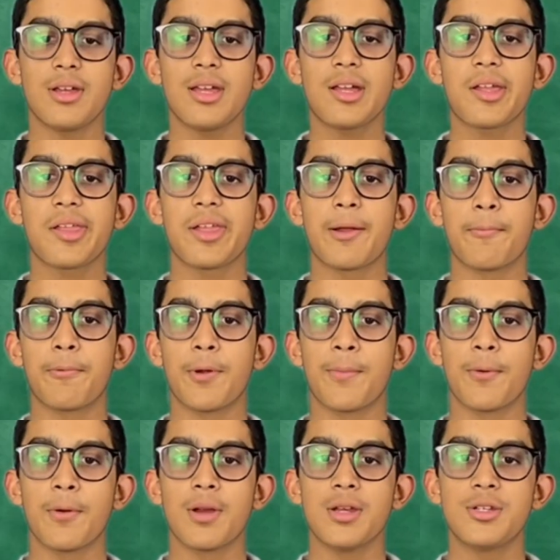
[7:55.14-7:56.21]
exam
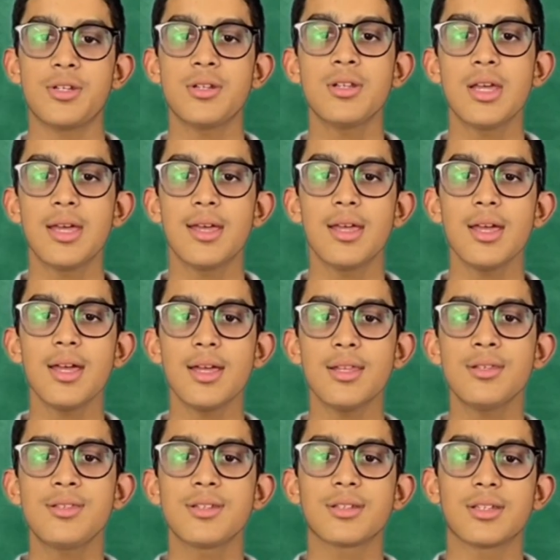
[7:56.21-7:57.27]
preparation
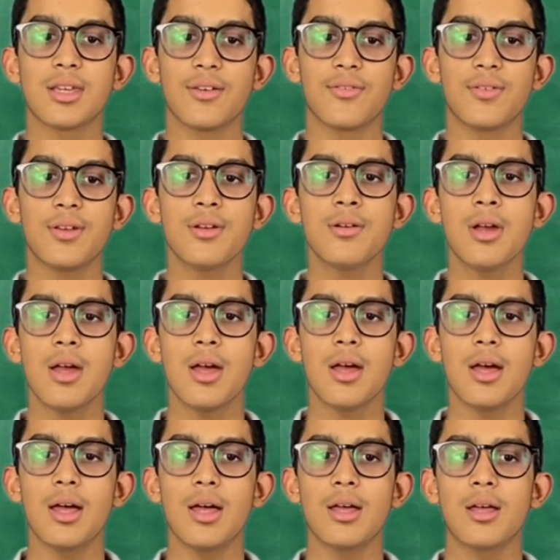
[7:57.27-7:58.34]
and give you
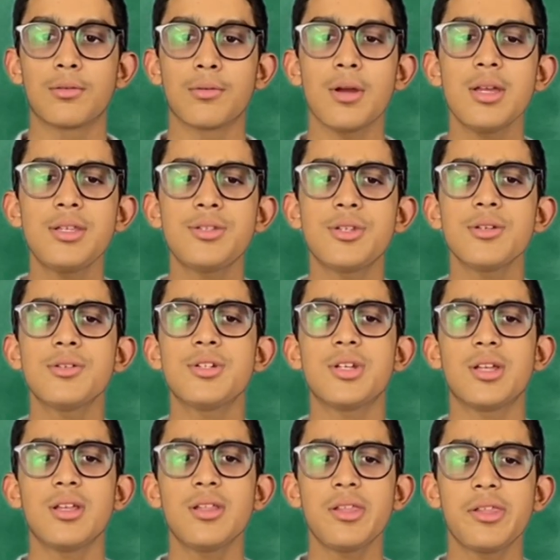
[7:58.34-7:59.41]
a greater
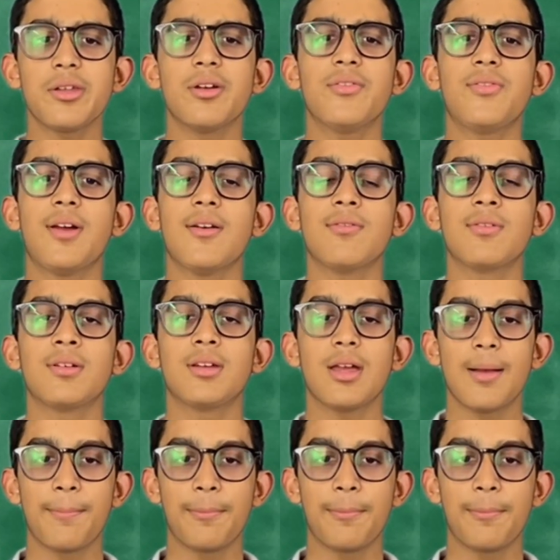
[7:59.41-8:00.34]
chance of having a